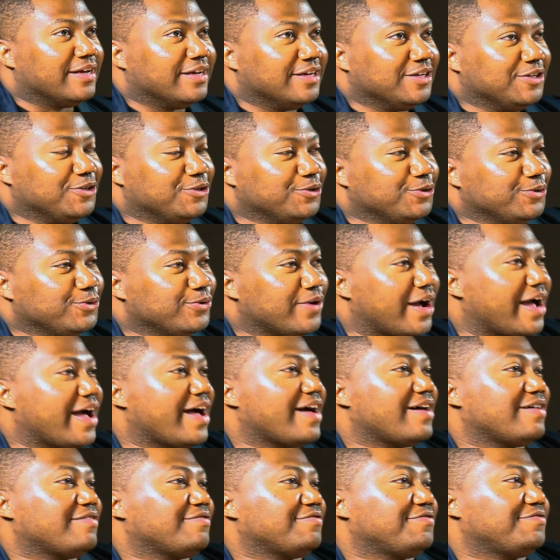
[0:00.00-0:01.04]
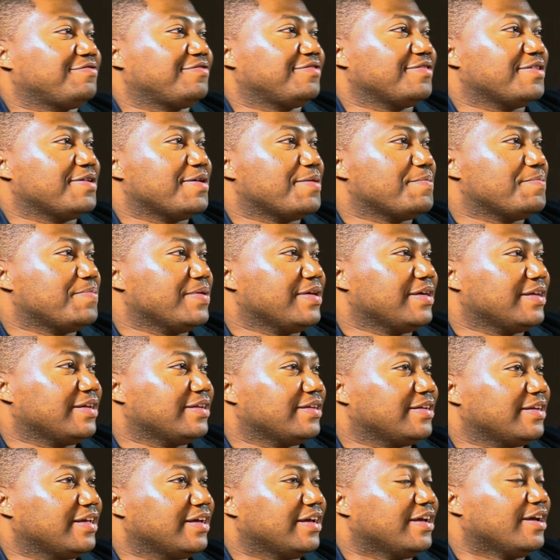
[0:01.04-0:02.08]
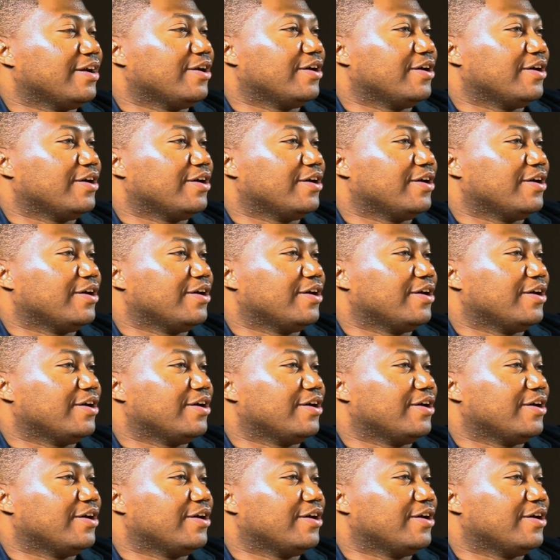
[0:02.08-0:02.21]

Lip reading: you have been